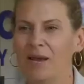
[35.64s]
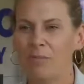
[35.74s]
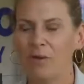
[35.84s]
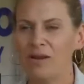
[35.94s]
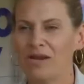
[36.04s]

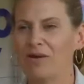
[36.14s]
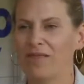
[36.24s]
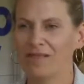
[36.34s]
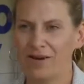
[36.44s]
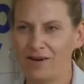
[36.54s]
But we know
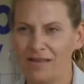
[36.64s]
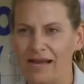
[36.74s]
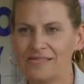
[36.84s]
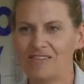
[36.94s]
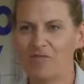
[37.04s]
that there are
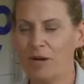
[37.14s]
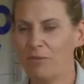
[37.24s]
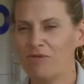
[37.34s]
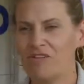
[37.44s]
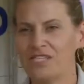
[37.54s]
lots of
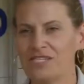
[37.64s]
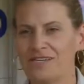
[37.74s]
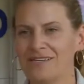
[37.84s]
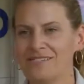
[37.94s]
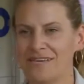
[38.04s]

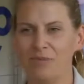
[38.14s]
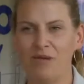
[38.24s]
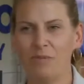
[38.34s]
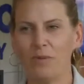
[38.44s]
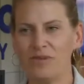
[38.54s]
paraprofessionals and
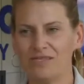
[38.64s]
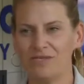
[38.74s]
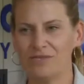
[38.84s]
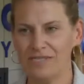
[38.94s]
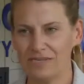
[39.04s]
people with
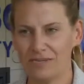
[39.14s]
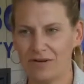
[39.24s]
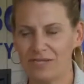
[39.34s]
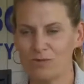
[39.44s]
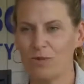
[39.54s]
associate
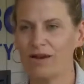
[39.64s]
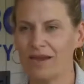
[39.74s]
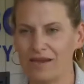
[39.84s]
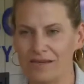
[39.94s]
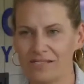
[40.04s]
degrees working
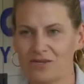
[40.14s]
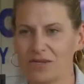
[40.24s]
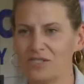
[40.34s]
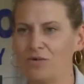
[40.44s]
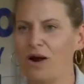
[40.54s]
in
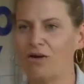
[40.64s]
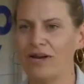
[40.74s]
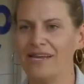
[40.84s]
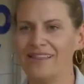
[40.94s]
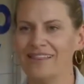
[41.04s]
districts who
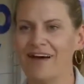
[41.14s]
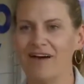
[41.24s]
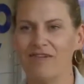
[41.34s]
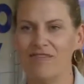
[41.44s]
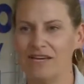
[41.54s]
already
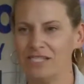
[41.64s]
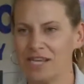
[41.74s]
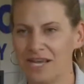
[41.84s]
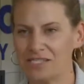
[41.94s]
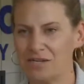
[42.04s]
love
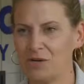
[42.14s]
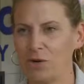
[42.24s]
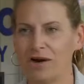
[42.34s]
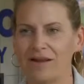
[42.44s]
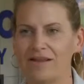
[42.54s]
education, who
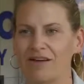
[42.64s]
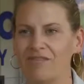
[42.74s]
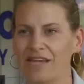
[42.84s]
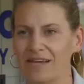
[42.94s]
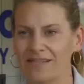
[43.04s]
already love
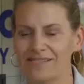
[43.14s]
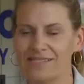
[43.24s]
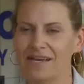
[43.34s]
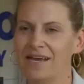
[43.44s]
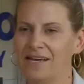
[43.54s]
kids.
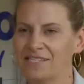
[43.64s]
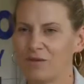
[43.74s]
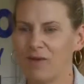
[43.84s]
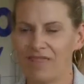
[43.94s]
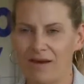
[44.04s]
So
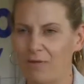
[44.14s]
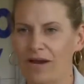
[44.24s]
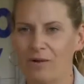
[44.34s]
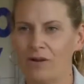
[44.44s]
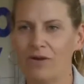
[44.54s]
we thought, why
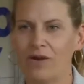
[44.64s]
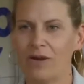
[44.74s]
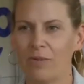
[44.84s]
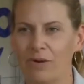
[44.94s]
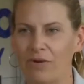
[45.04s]
don't we create a
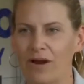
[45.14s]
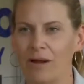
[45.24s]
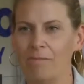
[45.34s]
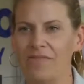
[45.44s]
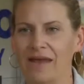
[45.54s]

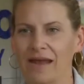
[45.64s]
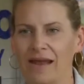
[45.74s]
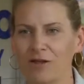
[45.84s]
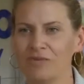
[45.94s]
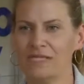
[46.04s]
program that
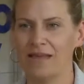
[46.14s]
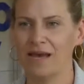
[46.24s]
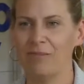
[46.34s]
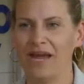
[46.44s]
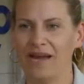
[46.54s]
helps
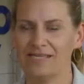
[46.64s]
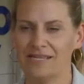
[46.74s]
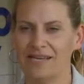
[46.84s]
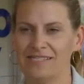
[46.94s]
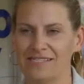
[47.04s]
them
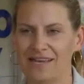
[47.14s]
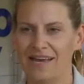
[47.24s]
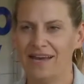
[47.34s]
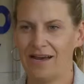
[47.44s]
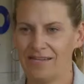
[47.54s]
access
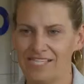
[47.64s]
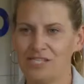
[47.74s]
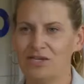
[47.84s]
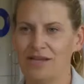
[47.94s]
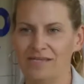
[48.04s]
a
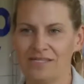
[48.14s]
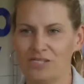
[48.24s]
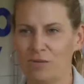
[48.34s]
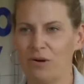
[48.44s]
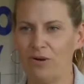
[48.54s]
teacher
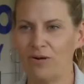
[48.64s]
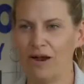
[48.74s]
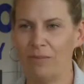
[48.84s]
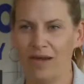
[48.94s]
licensure program